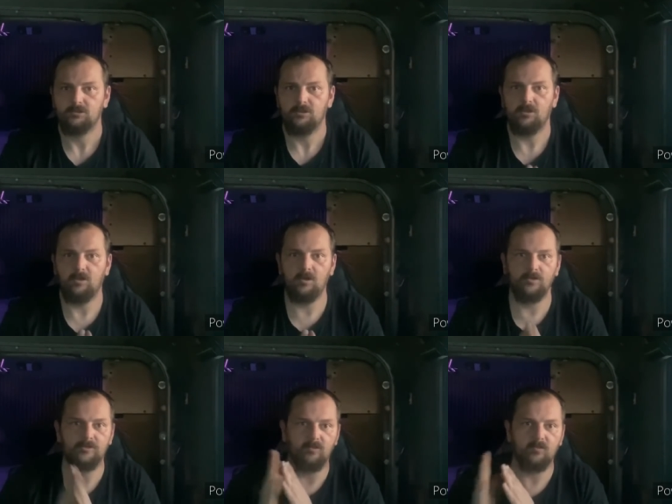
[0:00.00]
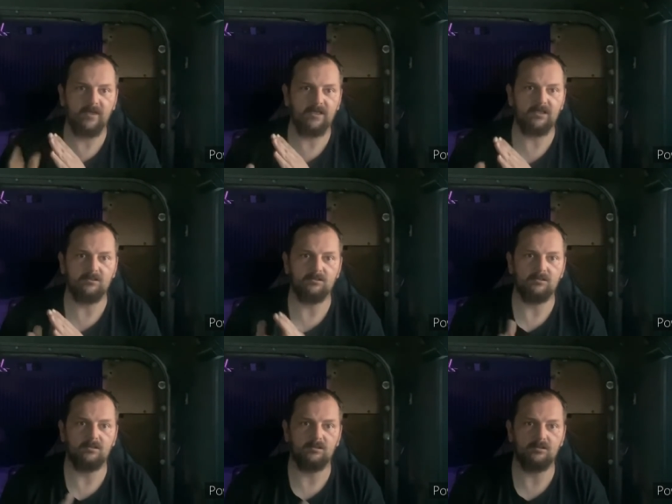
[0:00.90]
all the weight
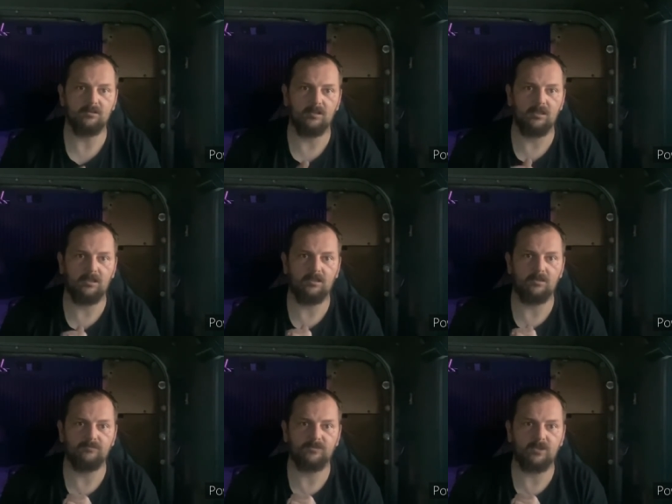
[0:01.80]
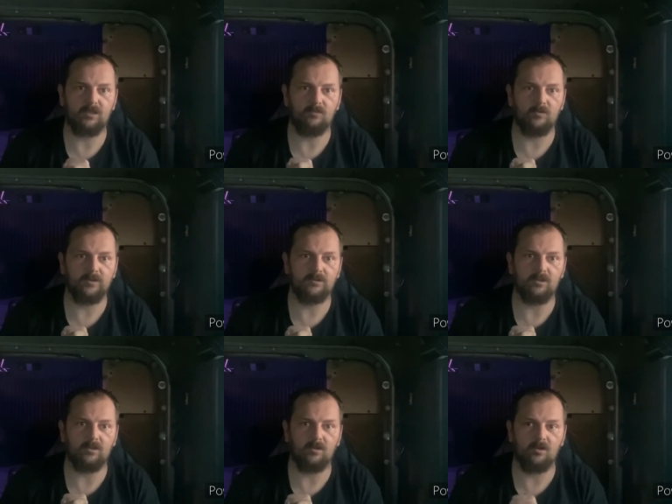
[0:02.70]
um, that I wanted to
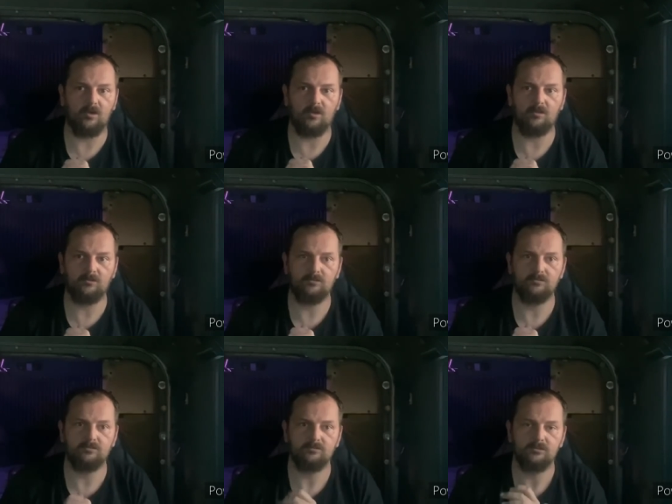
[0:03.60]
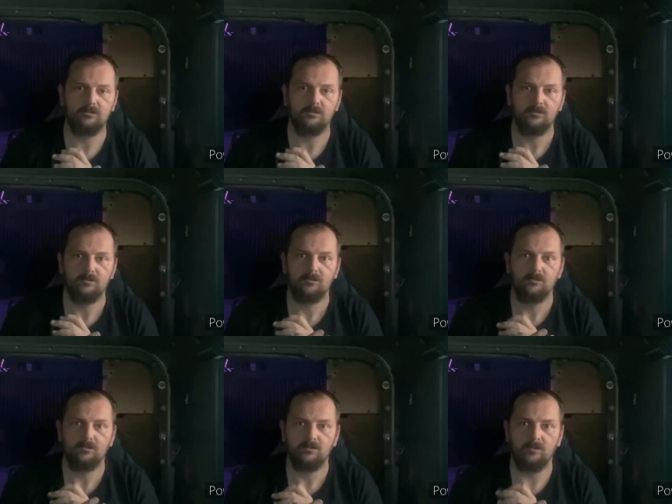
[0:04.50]
haul
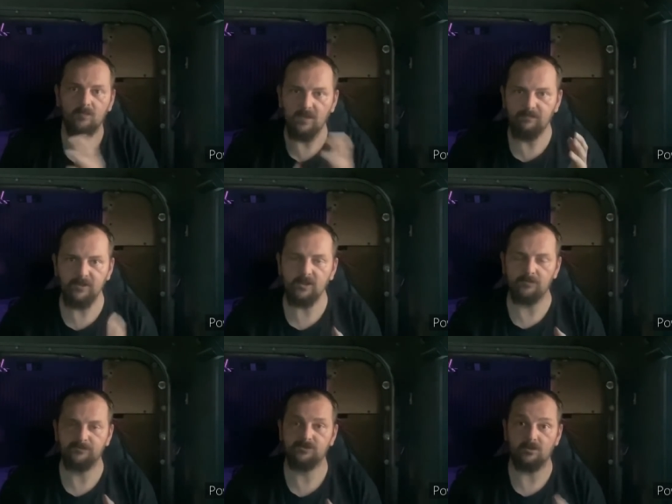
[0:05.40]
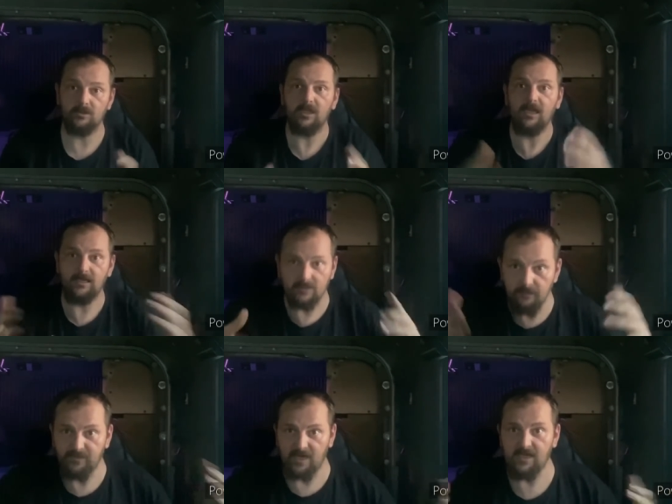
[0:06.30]
on my pickup truck. Like I had a
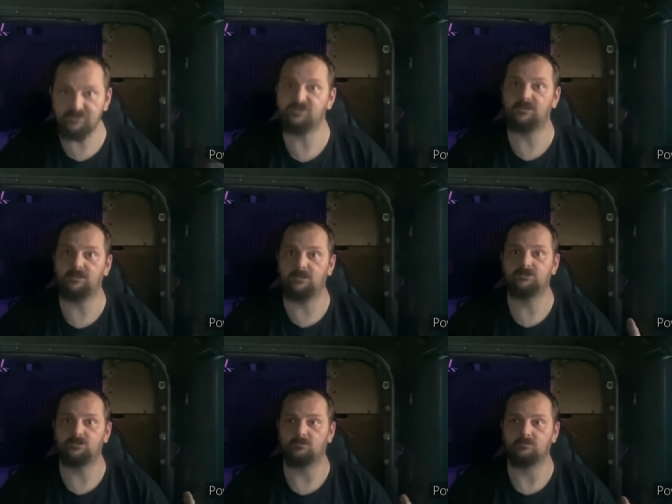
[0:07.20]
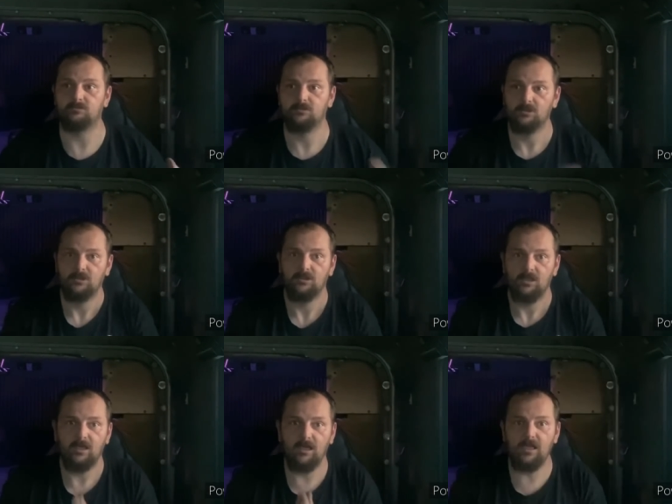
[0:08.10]
capacity issue.
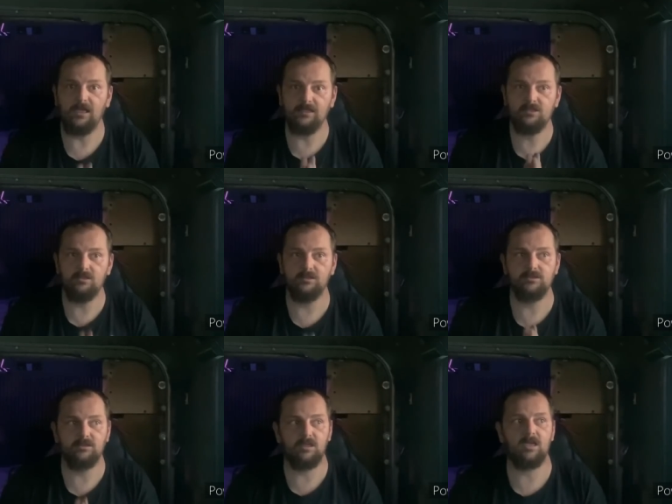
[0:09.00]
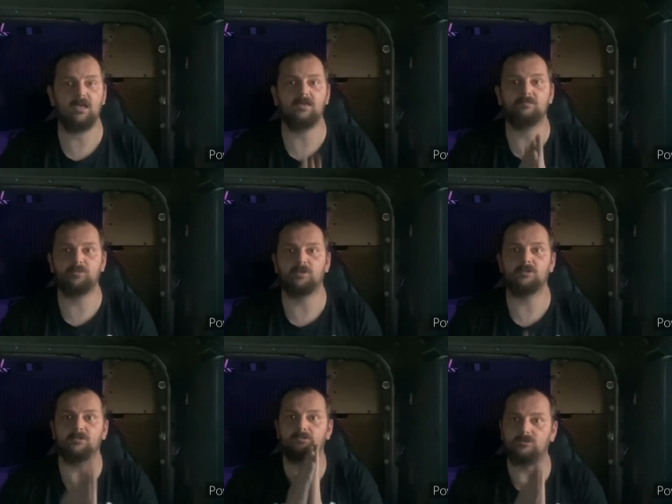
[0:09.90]
I, I could not put
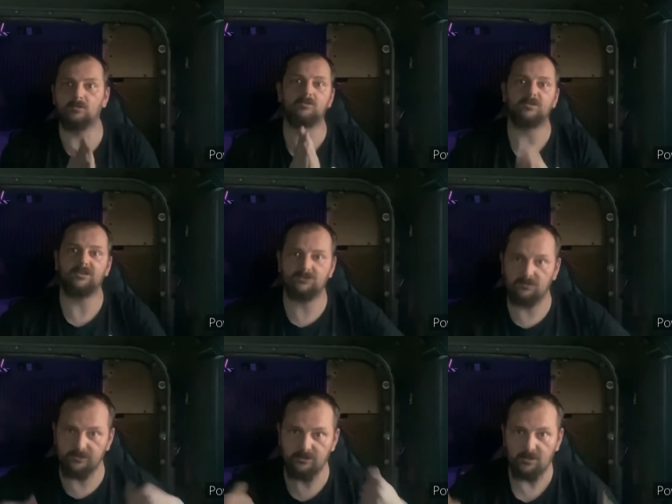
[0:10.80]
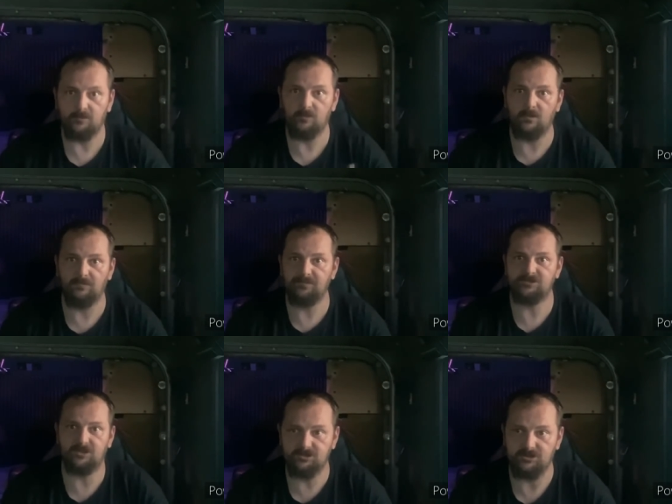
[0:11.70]
Dooley's on the number one
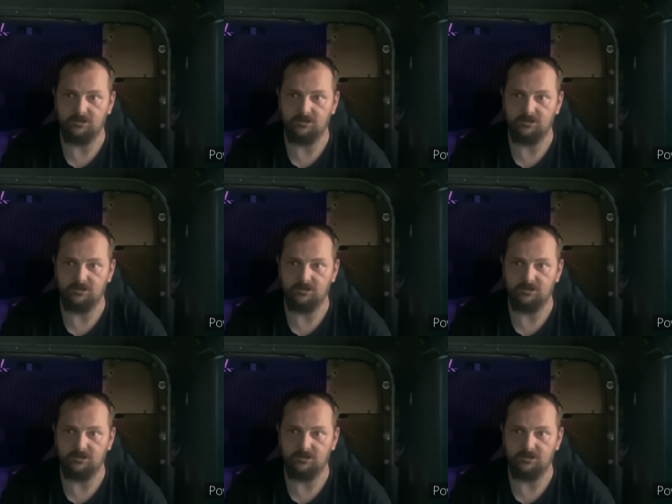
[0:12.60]
position.